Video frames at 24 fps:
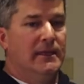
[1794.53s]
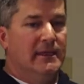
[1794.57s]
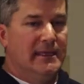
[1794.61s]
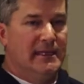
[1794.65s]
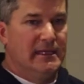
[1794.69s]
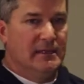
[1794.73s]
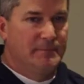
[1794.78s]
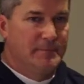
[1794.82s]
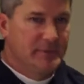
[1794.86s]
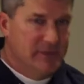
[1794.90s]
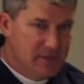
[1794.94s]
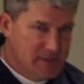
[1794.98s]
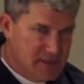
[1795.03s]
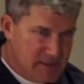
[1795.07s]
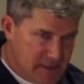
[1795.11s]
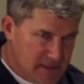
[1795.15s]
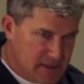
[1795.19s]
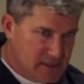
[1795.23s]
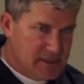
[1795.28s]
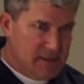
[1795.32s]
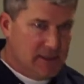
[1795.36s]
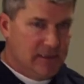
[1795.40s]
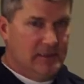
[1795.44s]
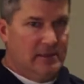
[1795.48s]
in a
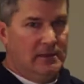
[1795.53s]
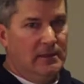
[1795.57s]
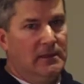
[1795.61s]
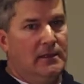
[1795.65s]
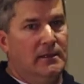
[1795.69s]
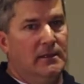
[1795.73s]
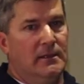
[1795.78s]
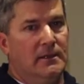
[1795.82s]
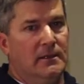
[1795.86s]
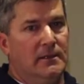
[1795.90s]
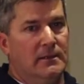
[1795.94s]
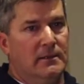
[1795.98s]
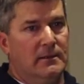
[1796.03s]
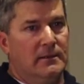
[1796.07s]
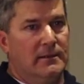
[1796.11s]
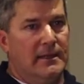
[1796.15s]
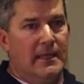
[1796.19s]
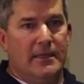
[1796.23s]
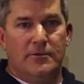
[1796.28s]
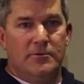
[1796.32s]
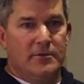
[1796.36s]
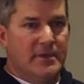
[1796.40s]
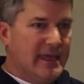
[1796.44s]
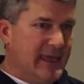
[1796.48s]
position
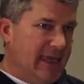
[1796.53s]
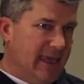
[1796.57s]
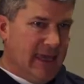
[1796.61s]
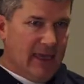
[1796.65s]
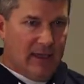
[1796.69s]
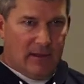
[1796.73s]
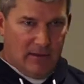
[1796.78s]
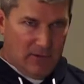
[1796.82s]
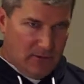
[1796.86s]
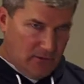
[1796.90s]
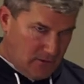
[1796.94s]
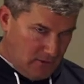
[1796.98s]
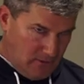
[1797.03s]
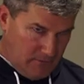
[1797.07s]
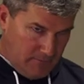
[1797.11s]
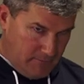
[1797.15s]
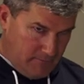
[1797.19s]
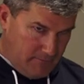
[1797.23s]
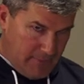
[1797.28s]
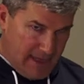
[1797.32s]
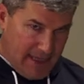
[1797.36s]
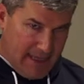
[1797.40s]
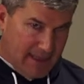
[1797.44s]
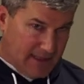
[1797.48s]
that you can't
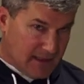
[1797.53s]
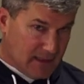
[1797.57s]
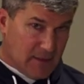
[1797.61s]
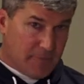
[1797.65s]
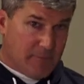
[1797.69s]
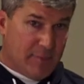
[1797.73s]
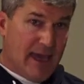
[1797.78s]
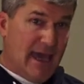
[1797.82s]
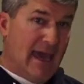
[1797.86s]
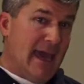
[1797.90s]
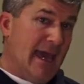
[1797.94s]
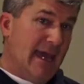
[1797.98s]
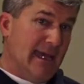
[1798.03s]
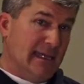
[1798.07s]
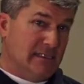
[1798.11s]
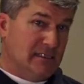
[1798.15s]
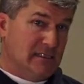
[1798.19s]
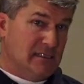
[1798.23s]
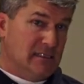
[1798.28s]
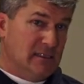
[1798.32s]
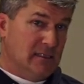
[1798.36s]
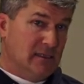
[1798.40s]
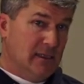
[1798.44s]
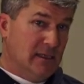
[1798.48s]
make the
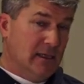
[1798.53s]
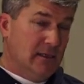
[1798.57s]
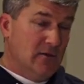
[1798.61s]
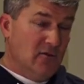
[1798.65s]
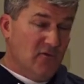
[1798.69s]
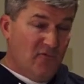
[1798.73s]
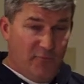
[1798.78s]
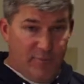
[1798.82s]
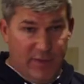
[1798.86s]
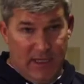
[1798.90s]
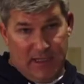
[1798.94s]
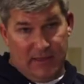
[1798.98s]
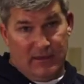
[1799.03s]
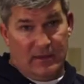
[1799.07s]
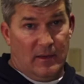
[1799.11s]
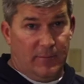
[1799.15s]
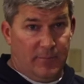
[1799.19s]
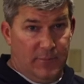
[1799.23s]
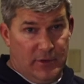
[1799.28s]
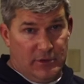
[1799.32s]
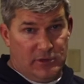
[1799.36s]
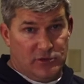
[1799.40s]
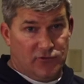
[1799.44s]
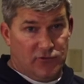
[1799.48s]
pass and you picked
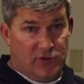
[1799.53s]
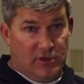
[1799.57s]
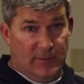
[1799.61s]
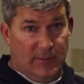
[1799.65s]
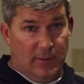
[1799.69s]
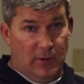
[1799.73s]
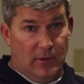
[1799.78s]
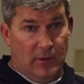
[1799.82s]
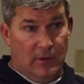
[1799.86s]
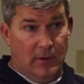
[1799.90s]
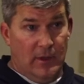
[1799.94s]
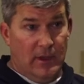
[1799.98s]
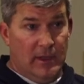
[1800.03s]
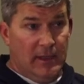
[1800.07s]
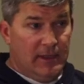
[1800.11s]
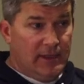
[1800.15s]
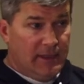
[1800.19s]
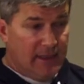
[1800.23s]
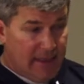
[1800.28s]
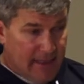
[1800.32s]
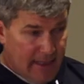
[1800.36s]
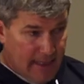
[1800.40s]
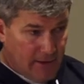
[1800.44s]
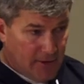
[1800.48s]
up your dribble
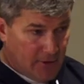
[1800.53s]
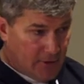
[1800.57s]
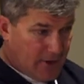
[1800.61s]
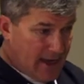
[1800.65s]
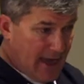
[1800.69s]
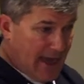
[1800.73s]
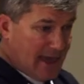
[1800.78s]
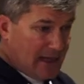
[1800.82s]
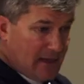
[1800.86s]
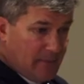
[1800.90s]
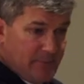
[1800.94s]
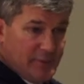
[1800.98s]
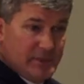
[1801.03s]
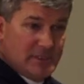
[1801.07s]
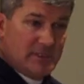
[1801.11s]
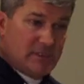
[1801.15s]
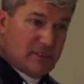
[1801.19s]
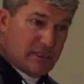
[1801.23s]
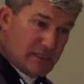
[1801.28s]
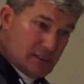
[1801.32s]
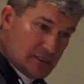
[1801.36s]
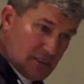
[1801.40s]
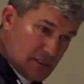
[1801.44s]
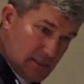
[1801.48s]
and you're out of
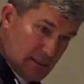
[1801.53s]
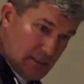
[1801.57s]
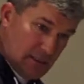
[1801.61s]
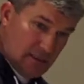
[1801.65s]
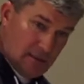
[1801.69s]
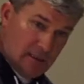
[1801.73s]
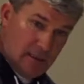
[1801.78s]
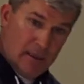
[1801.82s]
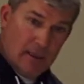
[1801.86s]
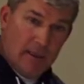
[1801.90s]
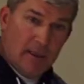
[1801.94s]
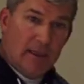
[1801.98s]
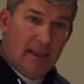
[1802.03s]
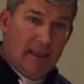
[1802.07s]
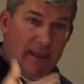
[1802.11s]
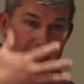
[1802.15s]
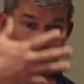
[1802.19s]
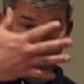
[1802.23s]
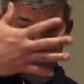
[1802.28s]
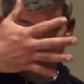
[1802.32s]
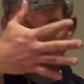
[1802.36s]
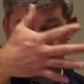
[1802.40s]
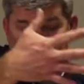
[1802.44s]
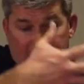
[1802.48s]
position
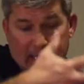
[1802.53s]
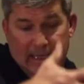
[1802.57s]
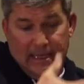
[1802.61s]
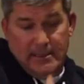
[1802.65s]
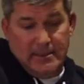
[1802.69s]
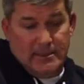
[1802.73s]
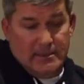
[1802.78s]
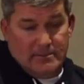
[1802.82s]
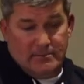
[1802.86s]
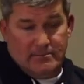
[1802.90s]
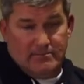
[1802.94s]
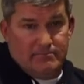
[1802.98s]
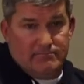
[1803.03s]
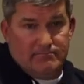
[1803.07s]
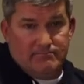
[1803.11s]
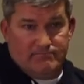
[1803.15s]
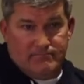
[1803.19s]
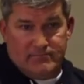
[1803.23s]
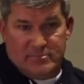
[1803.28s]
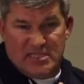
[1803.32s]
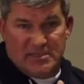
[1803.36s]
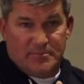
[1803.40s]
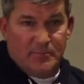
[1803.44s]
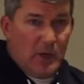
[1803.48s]
and you get
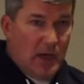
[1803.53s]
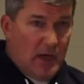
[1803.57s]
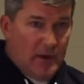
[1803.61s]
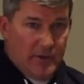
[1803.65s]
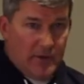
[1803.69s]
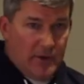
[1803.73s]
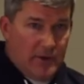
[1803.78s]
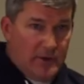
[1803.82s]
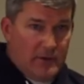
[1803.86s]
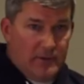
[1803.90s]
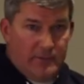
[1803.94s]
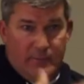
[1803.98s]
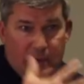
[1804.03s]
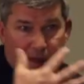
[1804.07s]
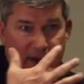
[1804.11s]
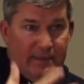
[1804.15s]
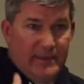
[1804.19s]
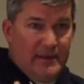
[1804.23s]
smothered by